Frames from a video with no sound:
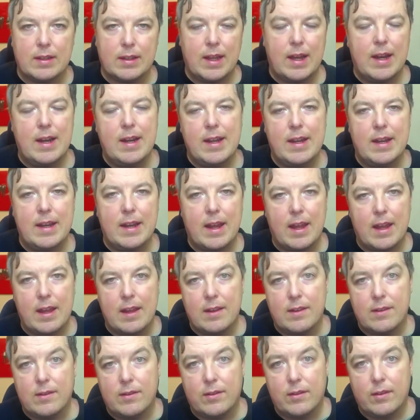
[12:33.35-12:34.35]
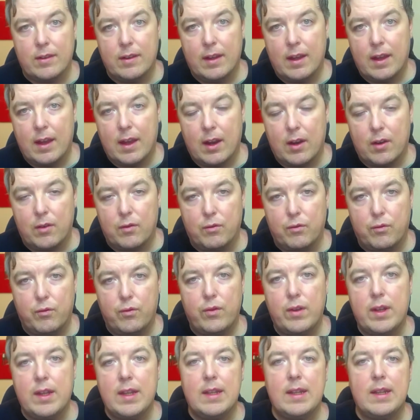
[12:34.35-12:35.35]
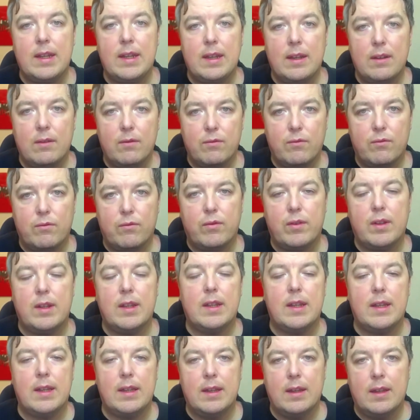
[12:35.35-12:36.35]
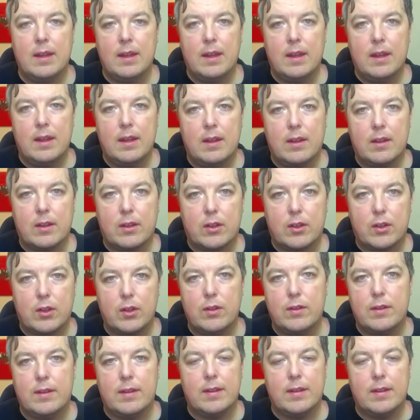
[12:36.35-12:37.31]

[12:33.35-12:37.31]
Learning is a really, really good